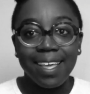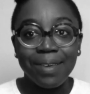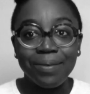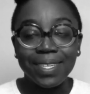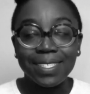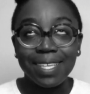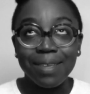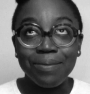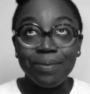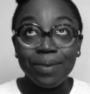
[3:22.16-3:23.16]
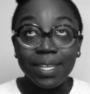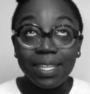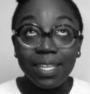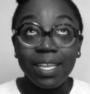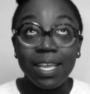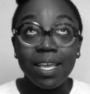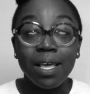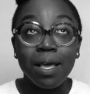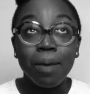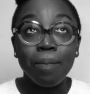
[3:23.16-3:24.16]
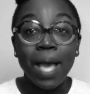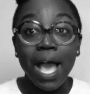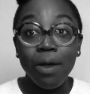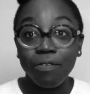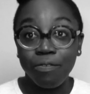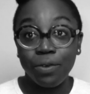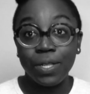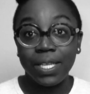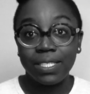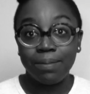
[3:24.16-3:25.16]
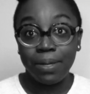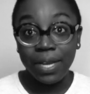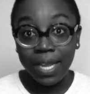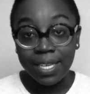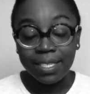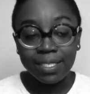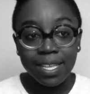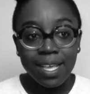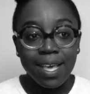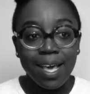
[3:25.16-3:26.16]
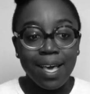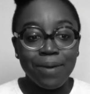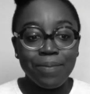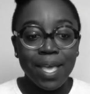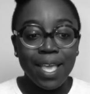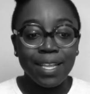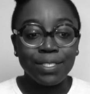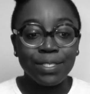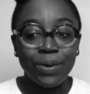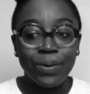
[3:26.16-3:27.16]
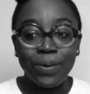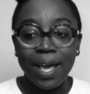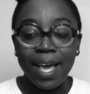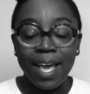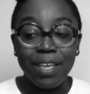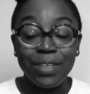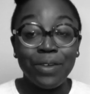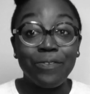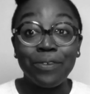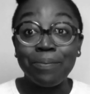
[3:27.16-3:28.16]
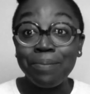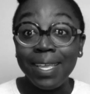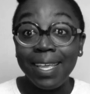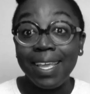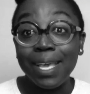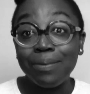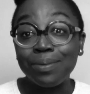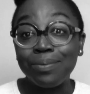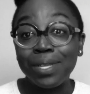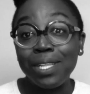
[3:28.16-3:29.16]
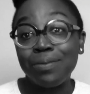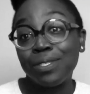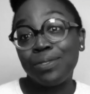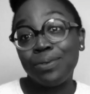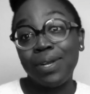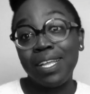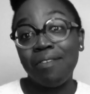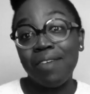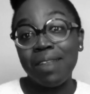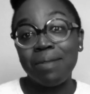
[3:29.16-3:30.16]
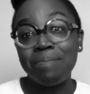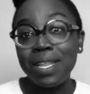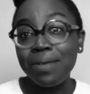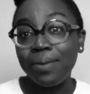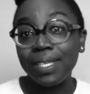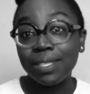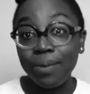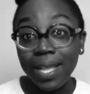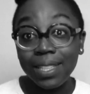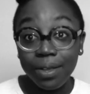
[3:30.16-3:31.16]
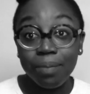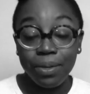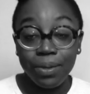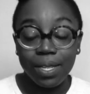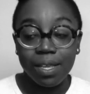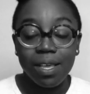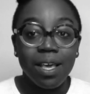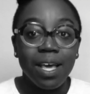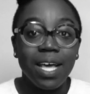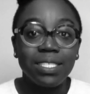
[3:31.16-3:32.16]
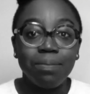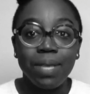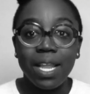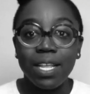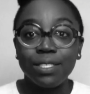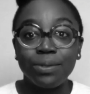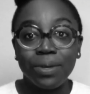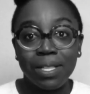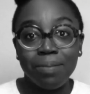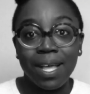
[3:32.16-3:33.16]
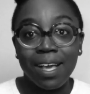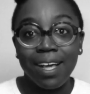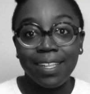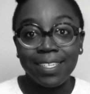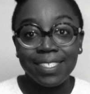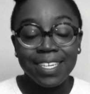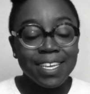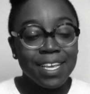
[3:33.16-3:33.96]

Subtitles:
It was a really powerful experience. And so, for me, it was really restorative and in many ways quite therapeutic to be at a historically Black college.